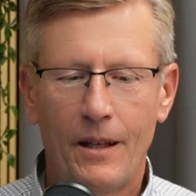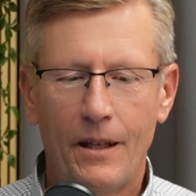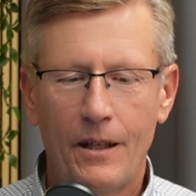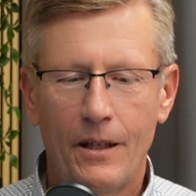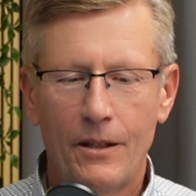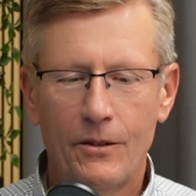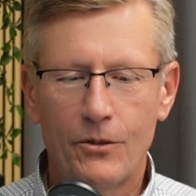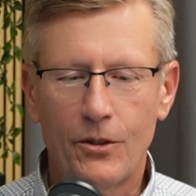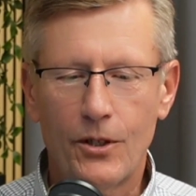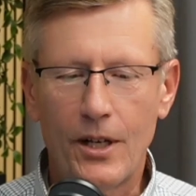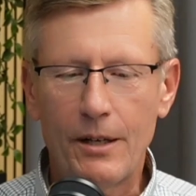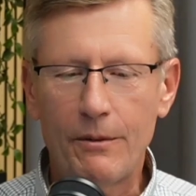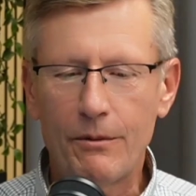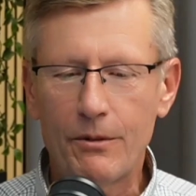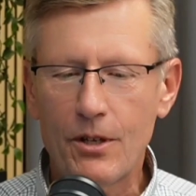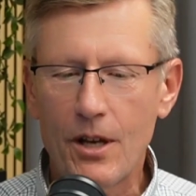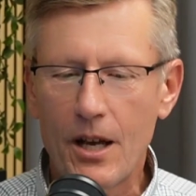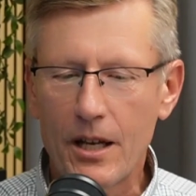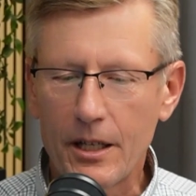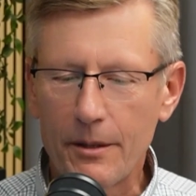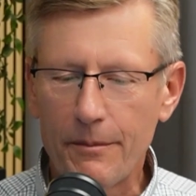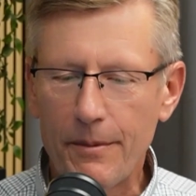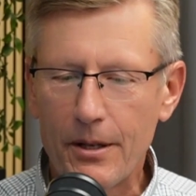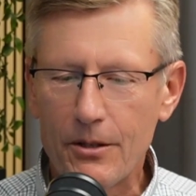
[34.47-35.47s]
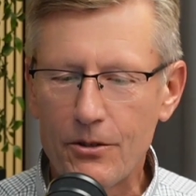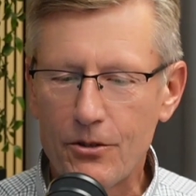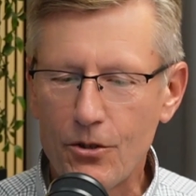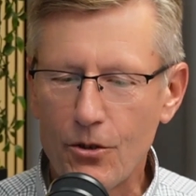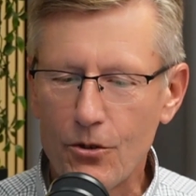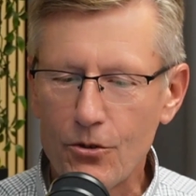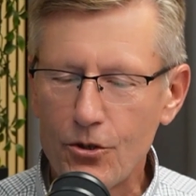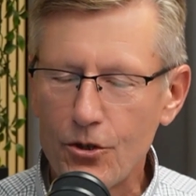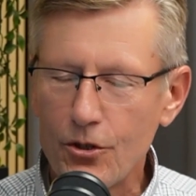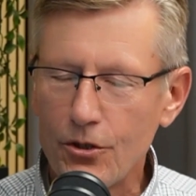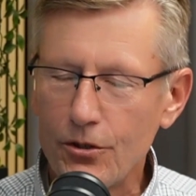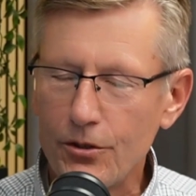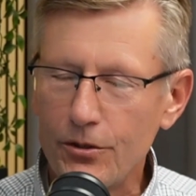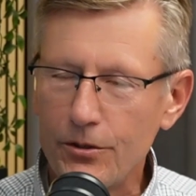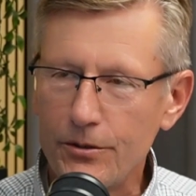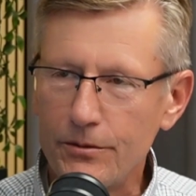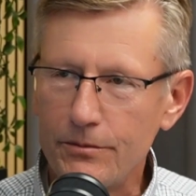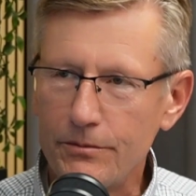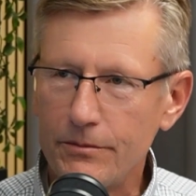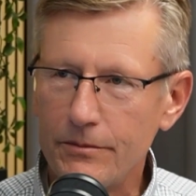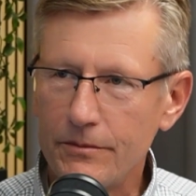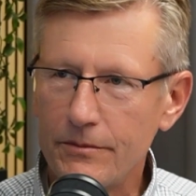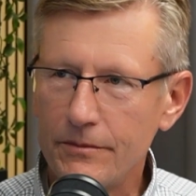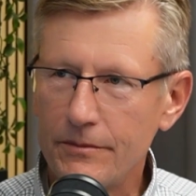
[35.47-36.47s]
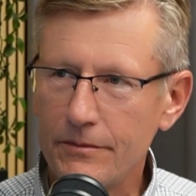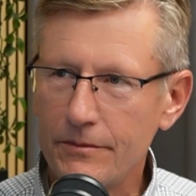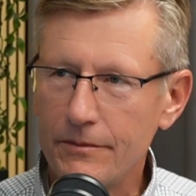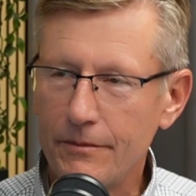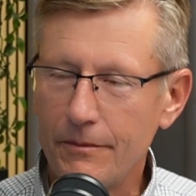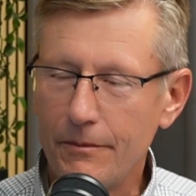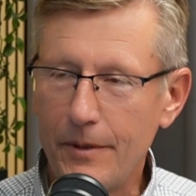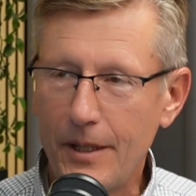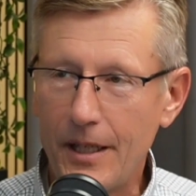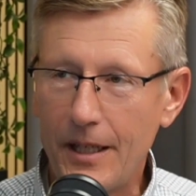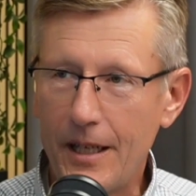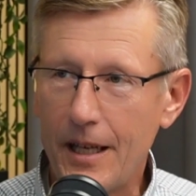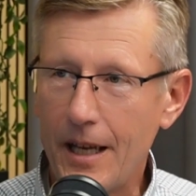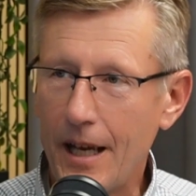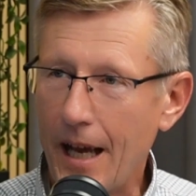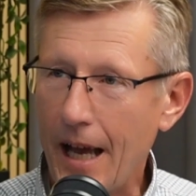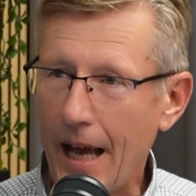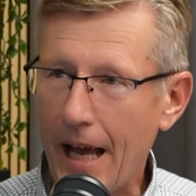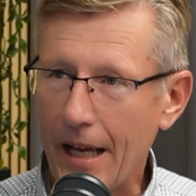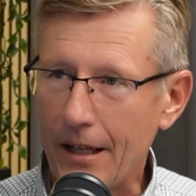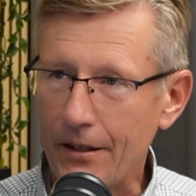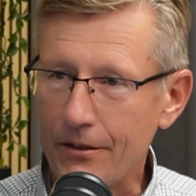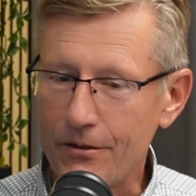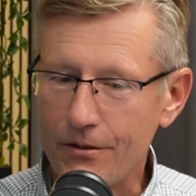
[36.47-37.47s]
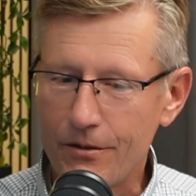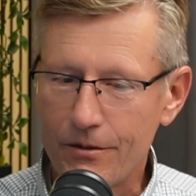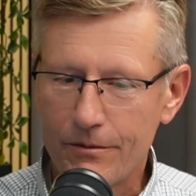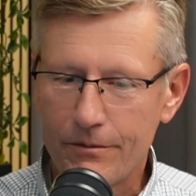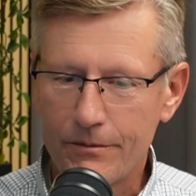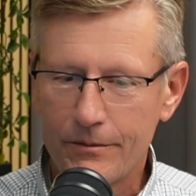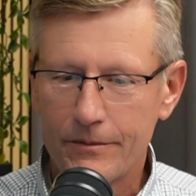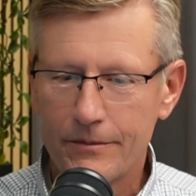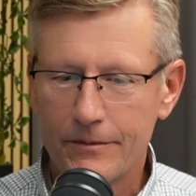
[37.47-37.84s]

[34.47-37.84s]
Today we're talking about social media ads